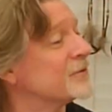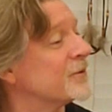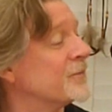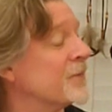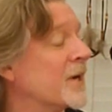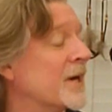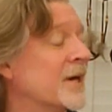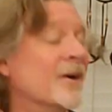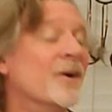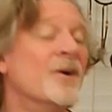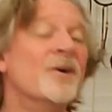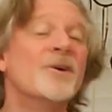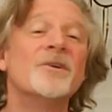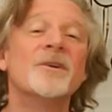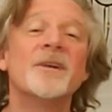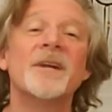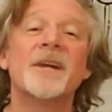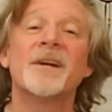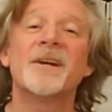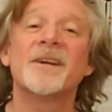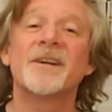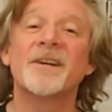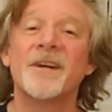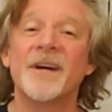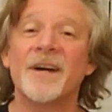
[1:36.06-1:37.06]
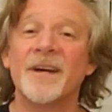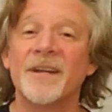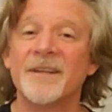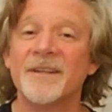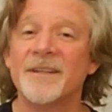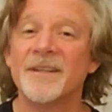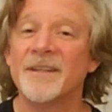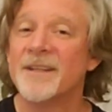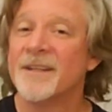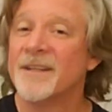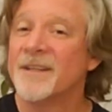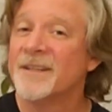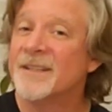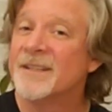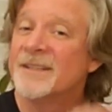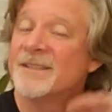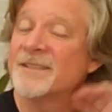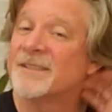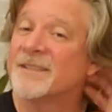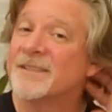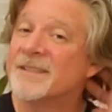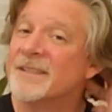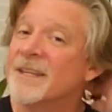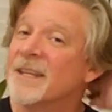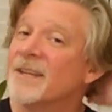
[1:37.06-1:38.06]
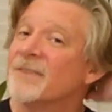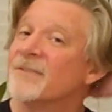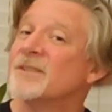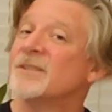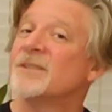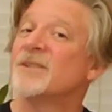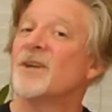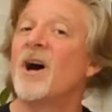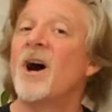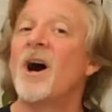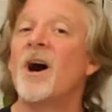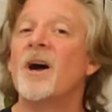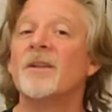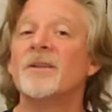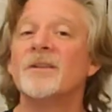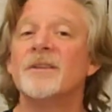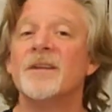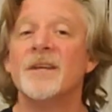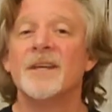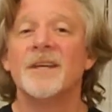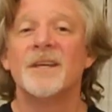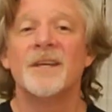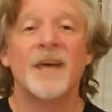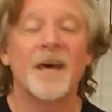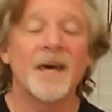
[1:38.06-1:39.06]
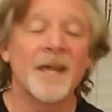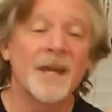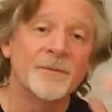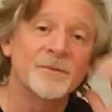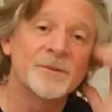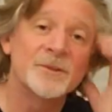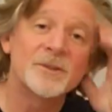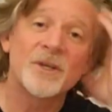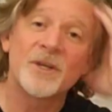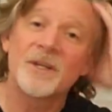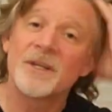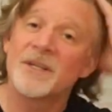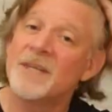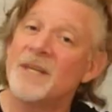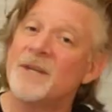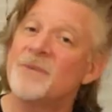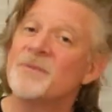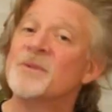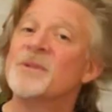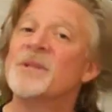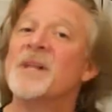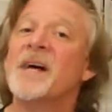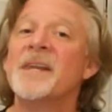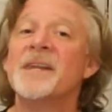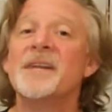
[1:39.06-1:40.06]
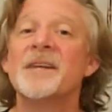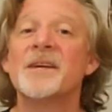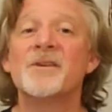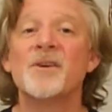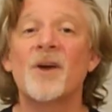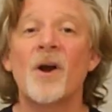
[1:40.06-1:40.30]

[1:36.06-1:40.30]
from my own haircut. This is the end result, and I'm just gonna keep letting it